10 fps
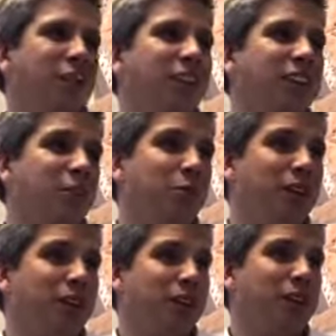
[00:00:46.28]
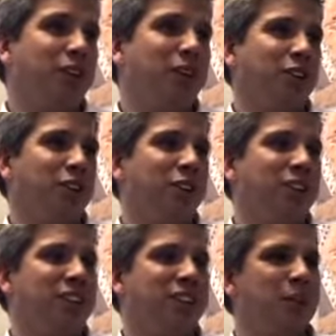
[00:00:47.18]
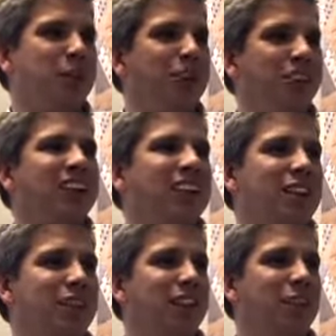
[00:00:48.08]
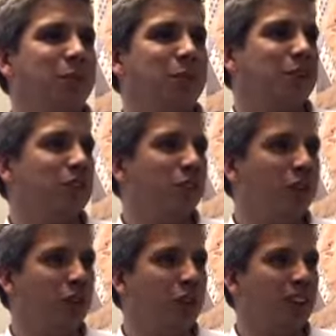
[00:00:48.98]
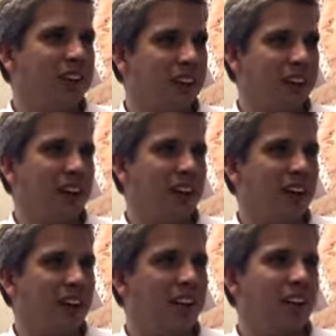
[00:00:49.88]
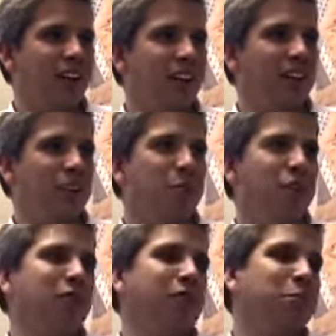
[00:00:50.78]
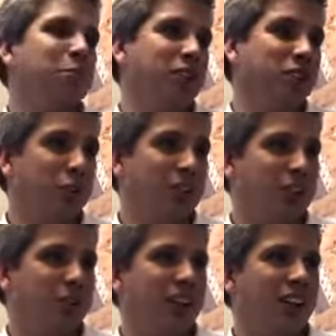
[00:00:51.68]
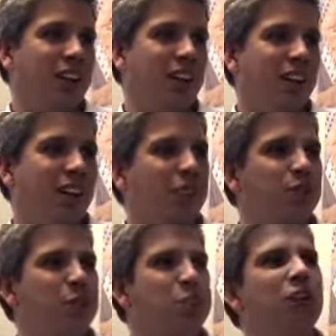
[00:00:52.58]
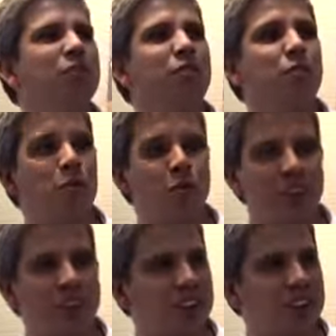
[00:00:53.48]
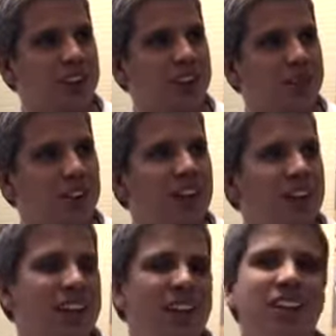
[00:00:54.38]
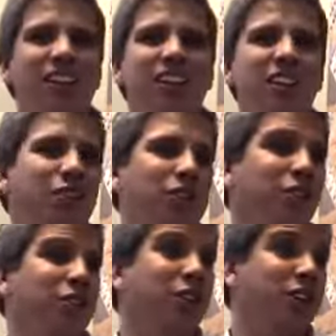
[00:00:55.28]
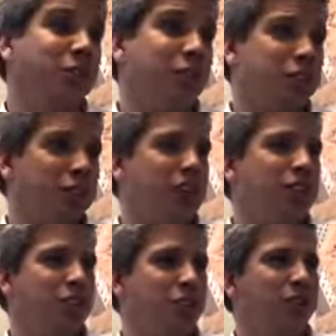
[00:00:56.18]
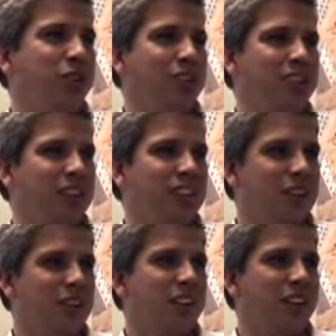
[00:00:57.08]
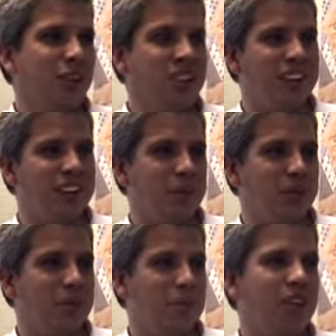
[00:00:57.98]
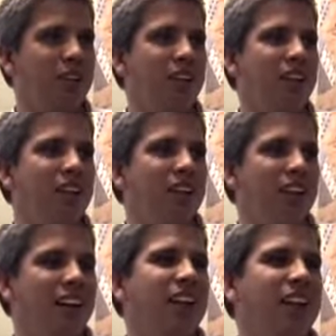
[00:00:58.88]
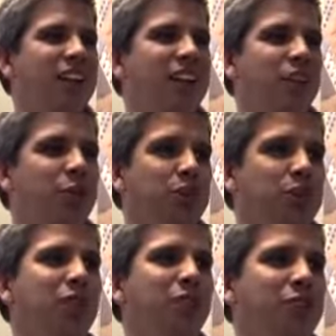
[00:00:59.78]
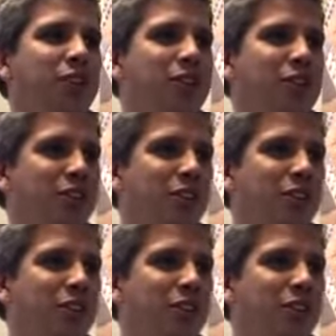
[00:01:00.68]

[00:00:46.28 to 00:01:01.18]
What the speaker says: effectively what they focused on was just typical cluster developers in four ways and the like, a bit of developments in the West Rand, and also a bit of affordable housing. They listed on the Alternative Exchange in 2007, raising some capital, and at that stage they were solely focused